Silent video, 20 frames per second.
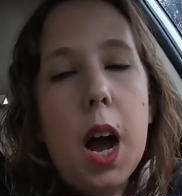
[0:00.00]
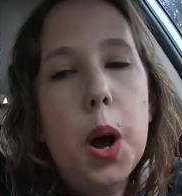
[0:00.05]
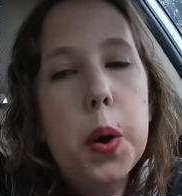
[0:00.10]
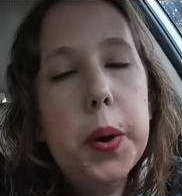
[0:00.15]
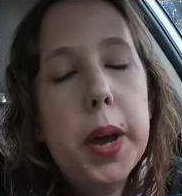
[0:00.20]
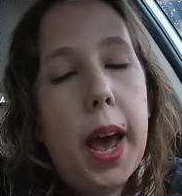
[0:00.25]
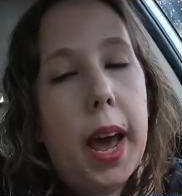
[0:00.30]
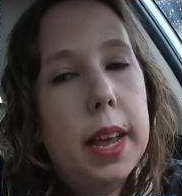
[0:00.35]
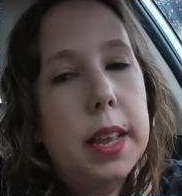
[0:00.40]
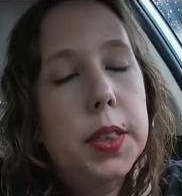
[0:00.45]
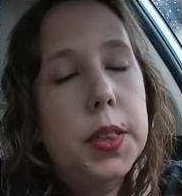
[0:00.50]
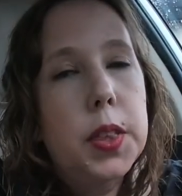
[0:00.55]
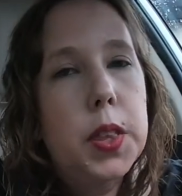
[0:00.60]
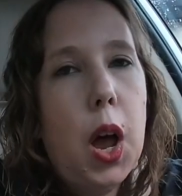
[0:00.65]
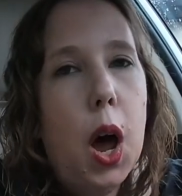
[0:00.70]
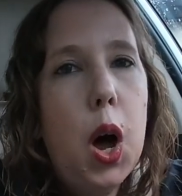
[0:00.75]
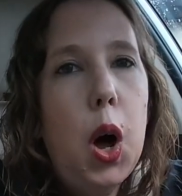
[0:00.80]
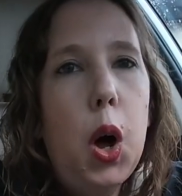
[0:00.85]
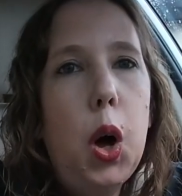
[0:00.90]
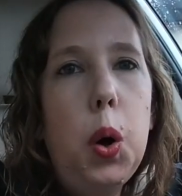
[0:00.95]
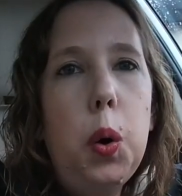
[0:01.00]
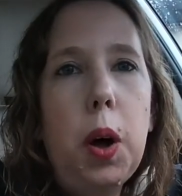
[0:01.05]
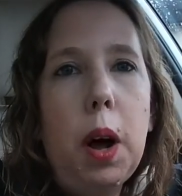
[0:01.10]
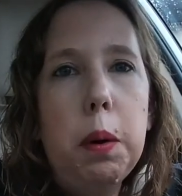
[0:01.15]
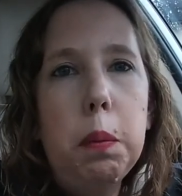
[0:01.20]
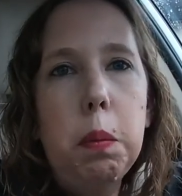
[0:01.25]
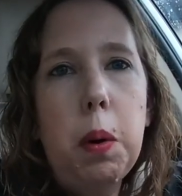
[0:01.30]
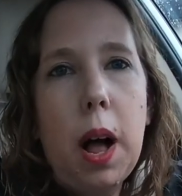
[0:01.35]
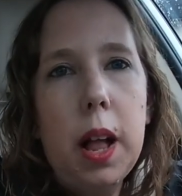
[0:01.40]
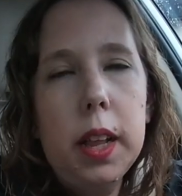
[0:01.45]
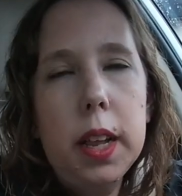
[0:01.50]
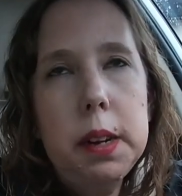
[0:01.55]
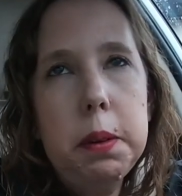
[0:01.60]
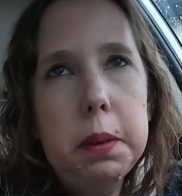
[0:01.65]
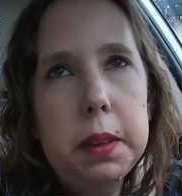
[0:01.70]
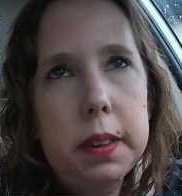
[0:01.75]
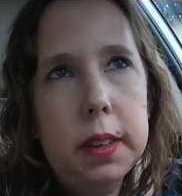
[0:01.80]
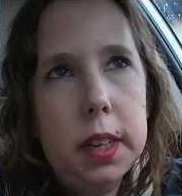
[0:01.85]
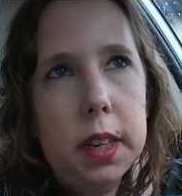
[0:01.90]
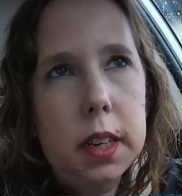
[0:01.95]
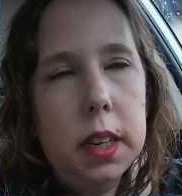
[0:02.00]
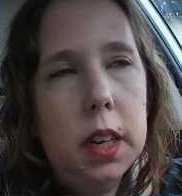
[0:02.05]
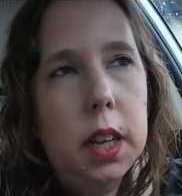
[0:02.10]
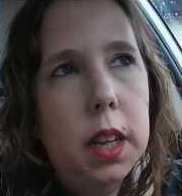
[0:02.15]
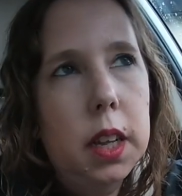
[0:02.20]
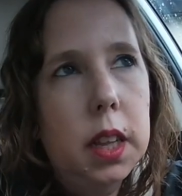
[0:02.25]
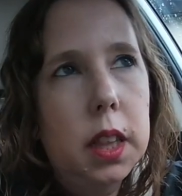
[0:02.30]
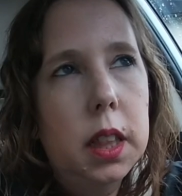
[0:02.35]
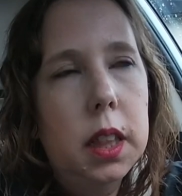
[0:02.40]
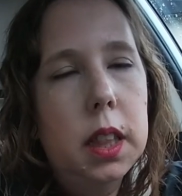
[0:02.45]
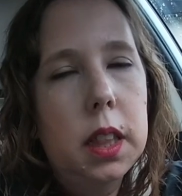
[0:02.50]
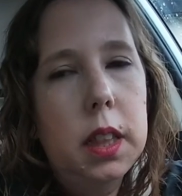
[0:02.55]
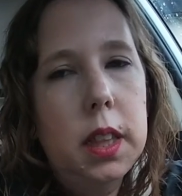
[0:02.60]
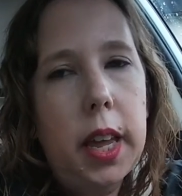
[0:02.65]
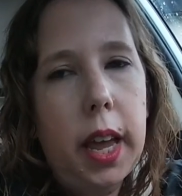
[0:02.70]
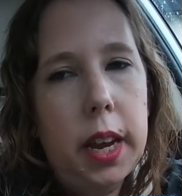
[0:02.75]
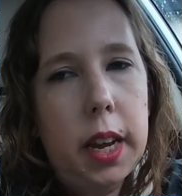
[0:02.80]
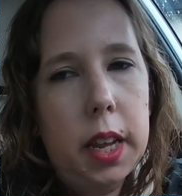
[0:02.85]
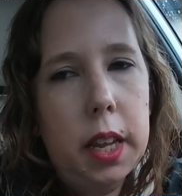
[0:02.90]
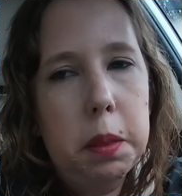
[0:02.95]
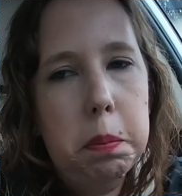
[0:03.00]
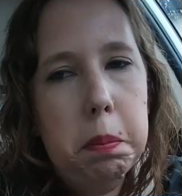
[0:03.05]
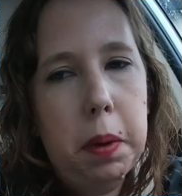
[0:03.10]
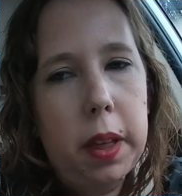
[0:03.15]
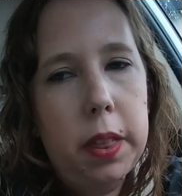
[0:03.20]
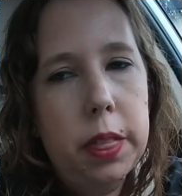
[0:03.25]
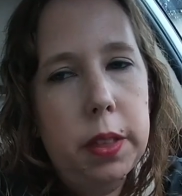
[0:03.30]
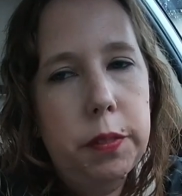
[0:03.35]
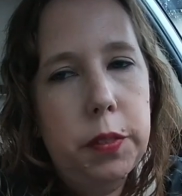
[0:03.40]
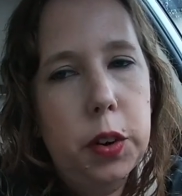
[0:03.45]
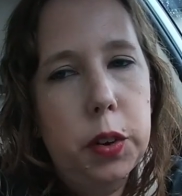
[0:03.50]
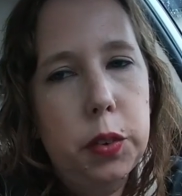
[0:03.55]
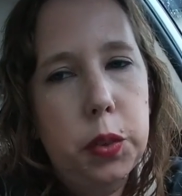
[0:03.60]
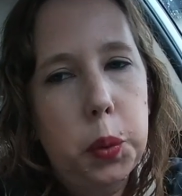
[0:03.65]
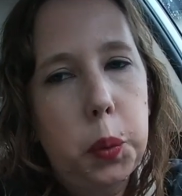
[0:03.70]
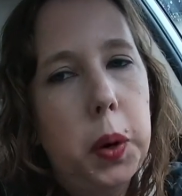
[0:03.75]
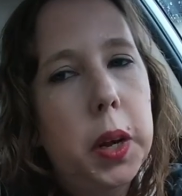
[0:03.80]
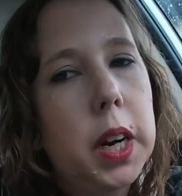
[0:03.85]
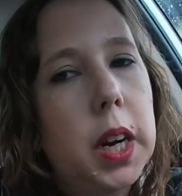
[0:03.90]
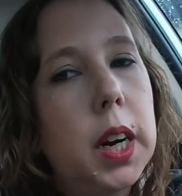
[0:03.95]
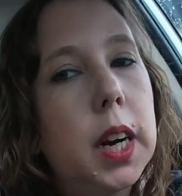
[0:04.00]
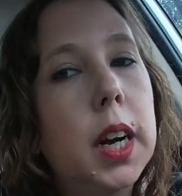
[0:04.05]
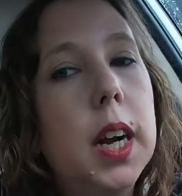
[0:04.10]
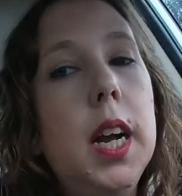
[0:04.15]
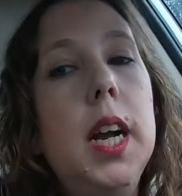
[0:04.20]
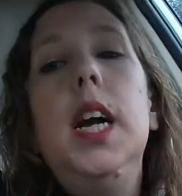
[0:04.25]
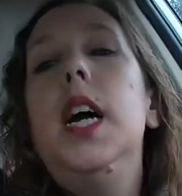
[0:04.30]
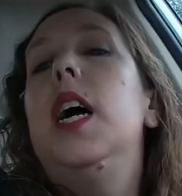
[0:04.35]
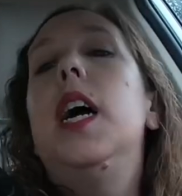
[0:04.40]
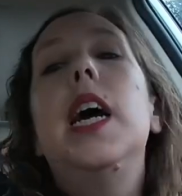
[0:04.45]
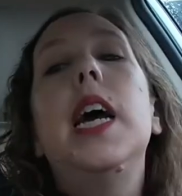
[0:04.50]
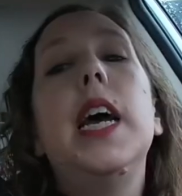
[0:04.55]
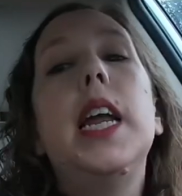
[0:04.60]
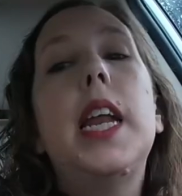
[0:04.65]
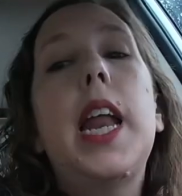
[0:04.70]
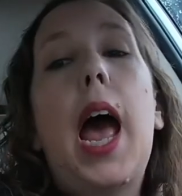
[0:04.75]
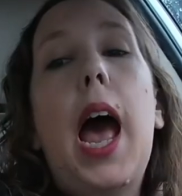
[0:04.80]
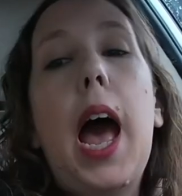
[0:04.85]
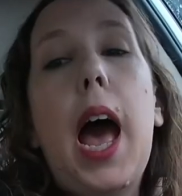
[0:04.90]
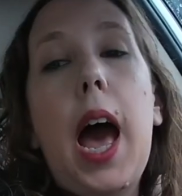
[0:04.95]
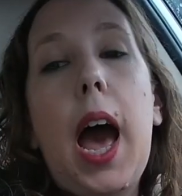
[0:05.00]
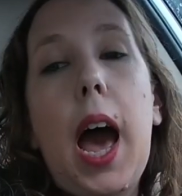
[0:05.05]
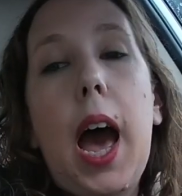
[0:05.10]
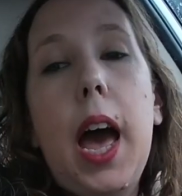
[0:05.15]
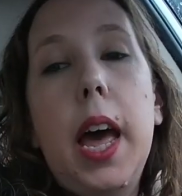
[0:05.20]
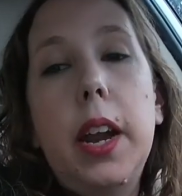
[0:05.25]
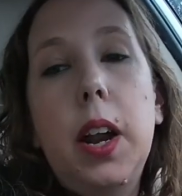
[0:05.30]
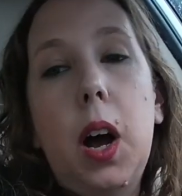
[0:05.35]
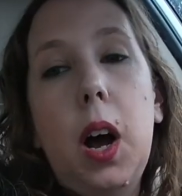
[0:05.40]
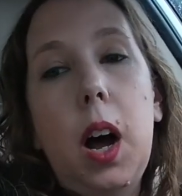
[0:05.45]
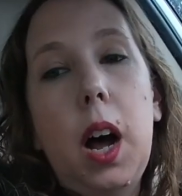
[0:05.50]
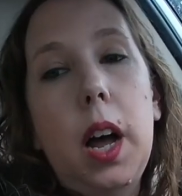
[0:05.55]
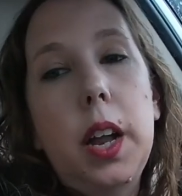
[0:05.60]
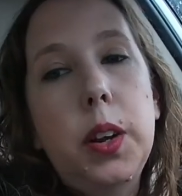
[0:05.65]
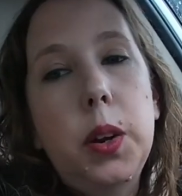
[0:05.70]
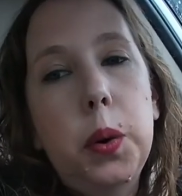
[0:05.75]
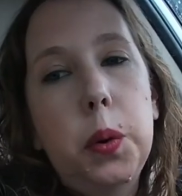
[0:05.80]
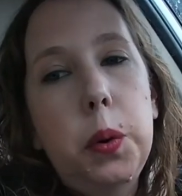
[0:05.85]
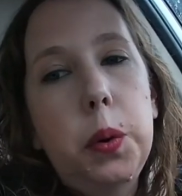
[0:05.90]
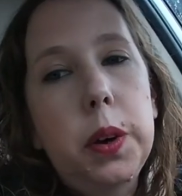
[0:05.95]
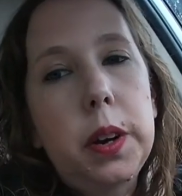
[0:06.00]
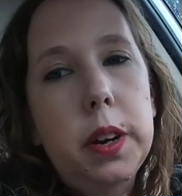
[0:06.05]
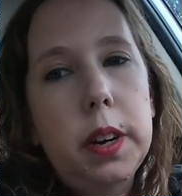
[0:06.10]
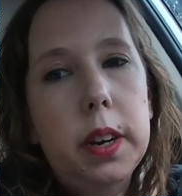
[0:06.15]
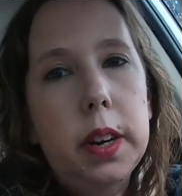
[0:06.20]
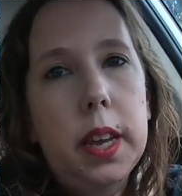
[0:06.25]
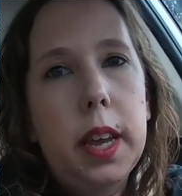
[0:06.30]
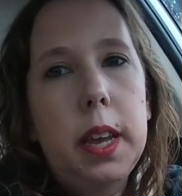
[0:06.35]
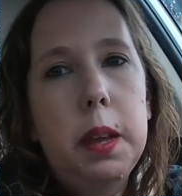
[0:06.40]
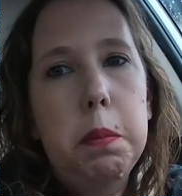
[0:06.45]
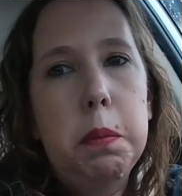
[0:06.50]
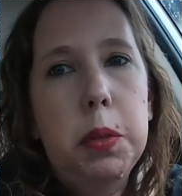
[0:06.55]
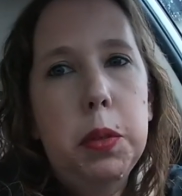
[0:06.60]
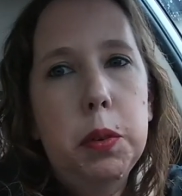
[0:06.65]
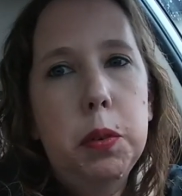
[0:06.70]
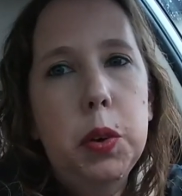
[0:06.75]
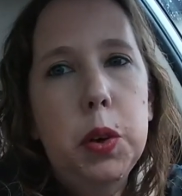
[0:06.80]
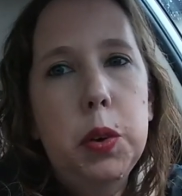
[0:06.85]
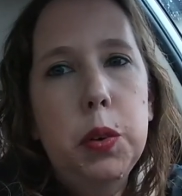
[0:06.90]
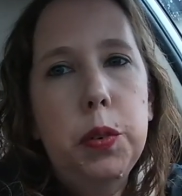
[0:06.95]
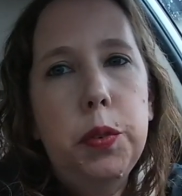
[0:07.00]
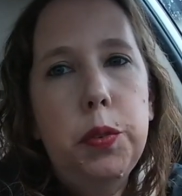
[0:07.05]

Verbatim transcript: Okay, so while I was in getting my, the first order, an ad on order came through